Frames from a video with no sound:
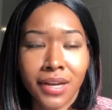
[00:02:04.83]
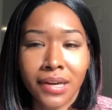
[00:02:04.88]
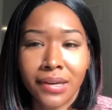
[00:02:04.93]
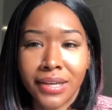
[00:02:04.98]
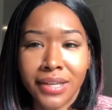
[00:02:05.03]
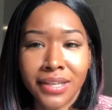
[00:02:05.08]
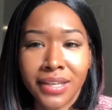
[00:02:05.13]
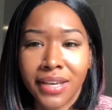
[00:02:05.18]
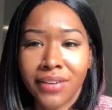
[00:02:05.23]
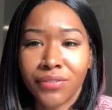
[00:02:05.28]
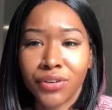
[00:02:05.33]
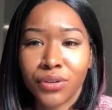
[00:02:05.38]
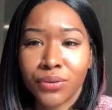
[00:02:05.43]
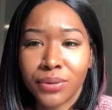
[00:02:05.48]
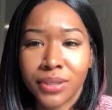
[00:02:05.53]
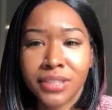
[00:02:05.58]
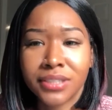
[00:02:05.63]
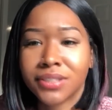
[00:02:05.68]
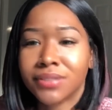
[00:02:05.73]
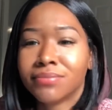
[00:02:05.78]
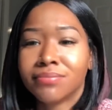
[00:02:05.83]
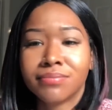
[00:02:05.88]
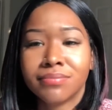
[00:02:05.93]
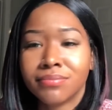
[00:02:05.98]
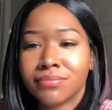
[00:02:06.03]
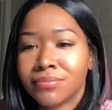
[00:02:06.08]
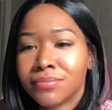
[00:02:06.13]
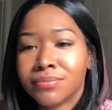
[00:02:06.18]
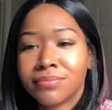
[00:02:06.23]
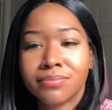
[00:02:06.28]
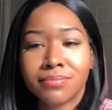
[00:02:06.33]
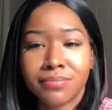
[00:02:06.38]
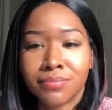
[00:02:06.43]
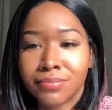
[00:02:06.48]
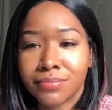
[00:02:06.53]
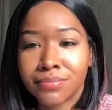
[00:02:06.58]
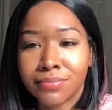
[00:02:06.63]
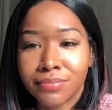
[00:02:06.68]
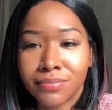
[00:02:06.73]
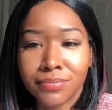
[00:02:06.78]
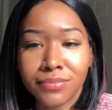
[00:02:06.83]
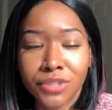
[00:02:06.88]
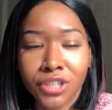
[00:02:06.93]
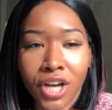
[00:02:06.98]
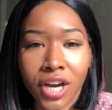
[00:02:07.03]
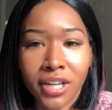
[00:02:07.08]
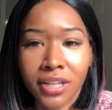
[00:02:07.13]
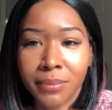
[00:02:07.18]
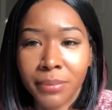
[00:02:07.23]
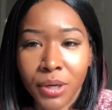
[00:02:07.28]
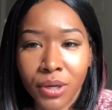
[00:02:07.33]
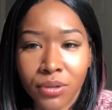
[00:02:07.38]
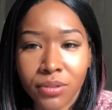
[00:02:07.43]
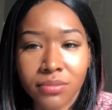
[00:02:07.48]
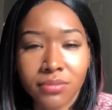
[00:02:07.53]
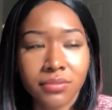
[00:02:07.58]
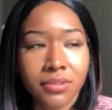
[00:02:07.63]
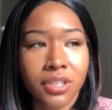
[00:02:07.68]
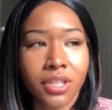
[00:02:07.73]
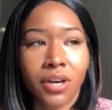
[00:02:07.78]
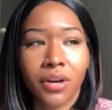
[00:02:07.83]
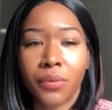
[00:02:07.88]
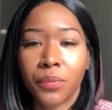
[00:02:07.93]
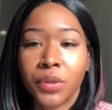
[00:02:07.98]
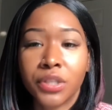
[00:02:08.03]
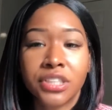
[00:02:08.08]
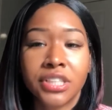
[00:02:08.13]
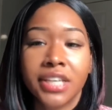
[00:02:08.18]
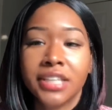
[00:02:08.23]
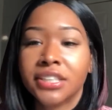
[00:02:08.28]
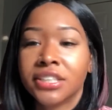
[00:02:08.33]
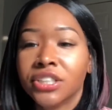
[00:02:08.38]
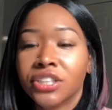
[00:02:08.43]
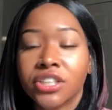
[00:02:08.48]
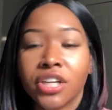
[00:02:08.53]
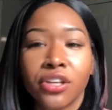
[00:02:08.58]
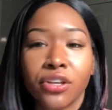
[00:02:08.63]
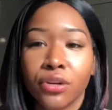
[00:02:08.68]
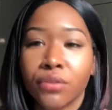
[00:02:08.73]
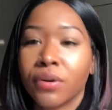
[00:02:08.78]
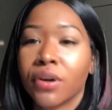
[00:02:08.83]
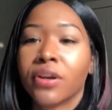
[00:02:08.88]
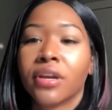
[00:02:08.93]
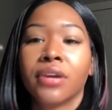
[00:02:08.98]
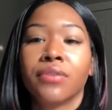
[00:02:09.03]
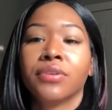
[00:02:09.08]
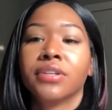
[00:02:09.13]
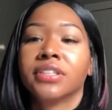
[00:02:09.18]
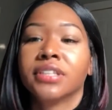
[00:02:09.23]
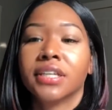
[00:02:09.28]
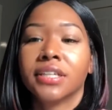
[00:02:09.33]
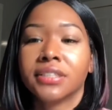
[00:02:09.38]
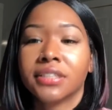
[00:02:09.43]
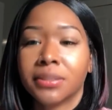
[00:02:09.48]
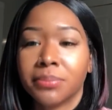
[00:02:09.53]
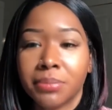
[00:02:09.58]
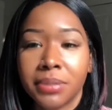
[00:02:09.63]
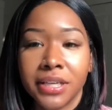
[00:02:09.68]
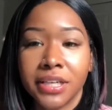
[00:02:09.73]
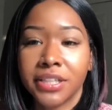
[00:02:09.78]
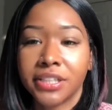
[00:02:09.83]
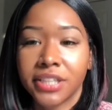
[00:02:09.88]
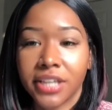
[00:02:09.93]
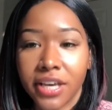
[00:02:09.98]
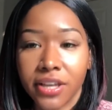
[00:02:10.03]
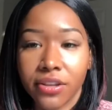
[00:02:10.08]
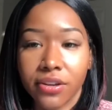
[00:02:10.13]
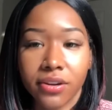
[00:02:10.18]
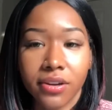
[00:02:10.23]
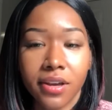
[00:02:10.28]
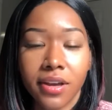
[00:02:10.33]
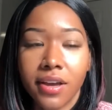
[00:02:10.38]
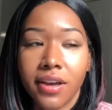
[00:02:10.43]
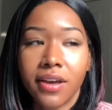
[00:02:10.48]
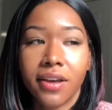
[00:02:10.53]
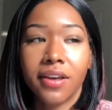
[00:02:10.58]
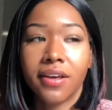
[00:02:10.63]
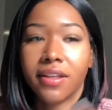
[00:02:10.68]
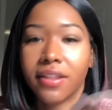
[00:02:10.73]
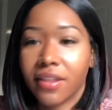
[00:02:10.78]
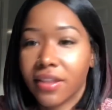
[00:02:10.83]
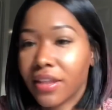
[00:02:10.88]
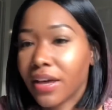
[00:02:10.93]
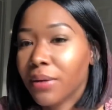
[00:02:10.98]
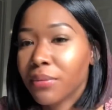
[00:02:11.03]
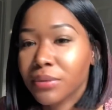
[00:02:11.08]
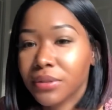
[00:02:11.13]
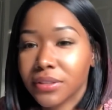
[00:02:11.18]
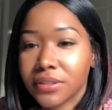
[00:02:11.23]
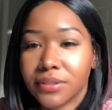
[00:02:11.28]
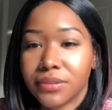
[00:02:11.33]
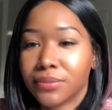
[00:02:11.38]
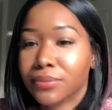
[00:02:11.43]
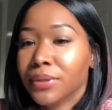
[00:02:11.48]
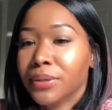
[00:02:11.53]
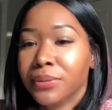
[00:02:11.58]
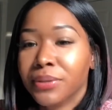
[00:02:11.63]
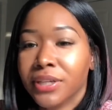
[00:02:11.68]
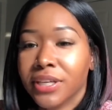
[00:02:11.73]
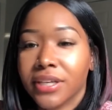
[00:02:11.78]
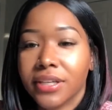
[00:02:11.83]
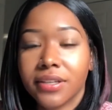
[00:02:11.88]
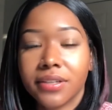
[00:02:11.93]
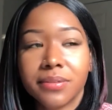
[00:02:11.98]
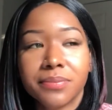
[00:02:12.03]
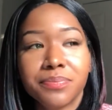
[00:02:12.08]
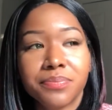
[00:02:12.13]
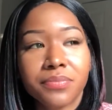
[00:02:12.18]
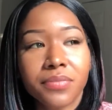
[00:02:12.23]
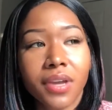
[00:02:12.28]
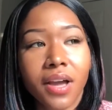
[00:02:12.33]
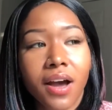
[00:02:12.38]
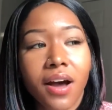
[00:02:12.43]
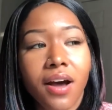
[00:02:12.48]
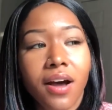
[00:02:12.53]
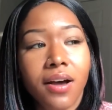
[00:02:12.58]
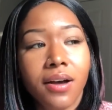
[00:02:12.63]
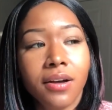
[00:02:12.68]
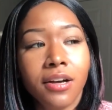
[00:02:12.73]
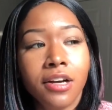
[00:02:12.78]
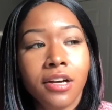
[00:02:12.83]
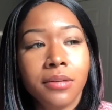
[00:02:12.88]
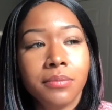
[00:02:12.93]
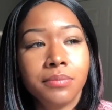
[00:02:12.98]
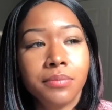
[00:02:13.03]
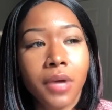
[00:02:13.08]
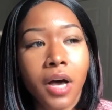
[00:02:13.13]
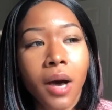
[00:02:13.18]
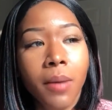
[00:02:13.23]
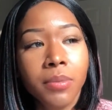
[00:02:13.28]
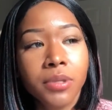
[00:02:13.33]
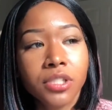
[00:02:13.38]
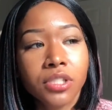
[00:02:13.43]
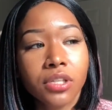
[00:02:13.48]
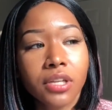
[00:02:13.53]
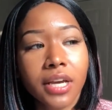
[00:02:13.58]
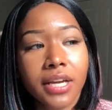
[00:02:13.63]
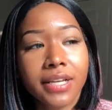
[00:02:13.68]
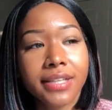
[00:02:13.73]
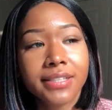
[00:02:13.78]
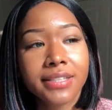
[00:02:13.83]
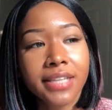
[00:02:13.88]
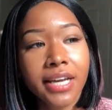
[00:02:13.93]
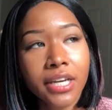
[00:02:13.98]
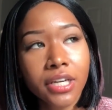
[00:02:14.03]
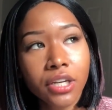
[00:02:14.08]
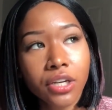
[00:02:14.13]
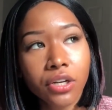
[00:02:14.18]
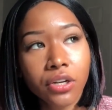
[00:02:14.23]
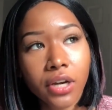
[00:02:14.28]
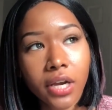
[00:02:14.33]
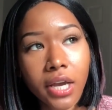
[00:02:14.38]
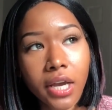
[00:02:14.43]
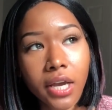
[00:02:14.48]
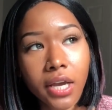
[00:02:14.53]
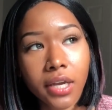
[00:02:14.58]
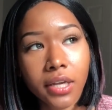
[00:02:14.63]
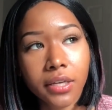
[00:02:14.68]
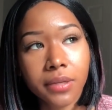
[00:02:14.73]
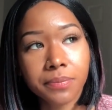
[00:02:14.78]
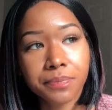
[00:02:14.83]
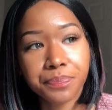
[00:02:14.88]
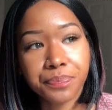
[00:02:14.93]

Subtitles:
know, he'd give you his chocolate milk. You know, we chased each other around at recess and played together. That was what we did up until like second grade.